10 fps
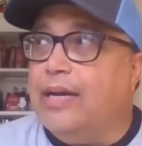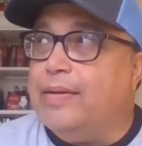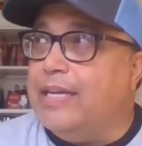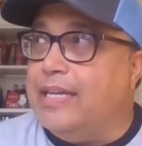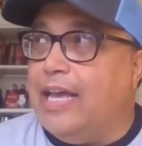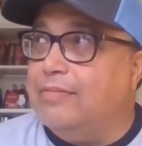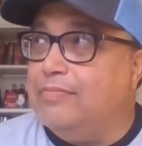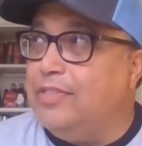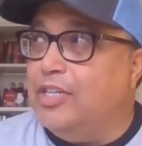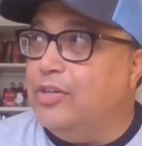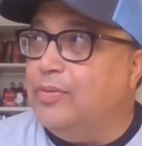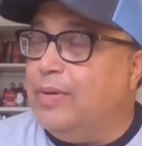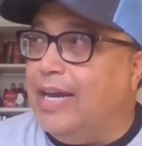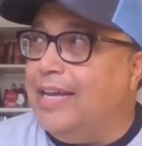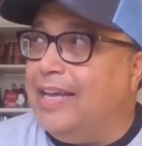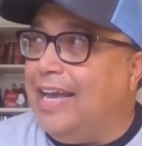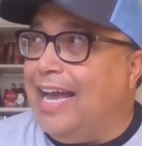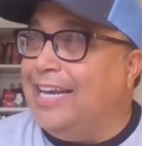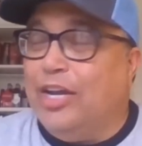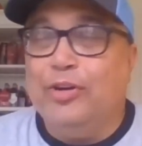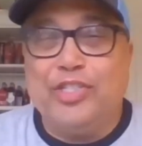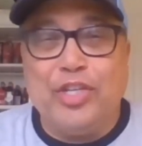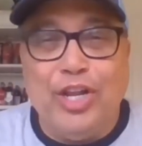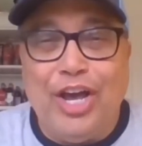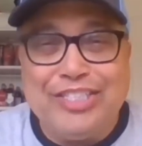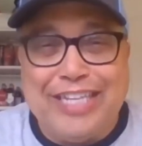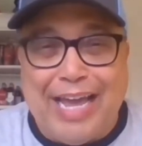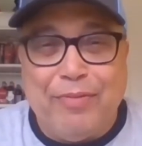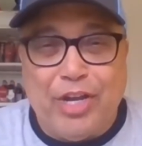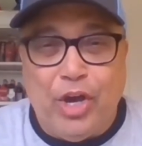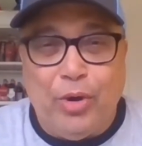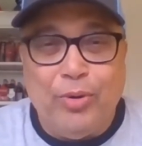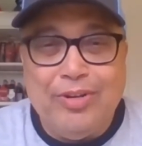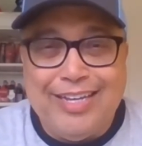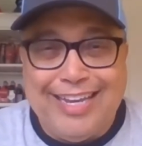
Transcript: uh, and I, you know, I know it's a long time ago,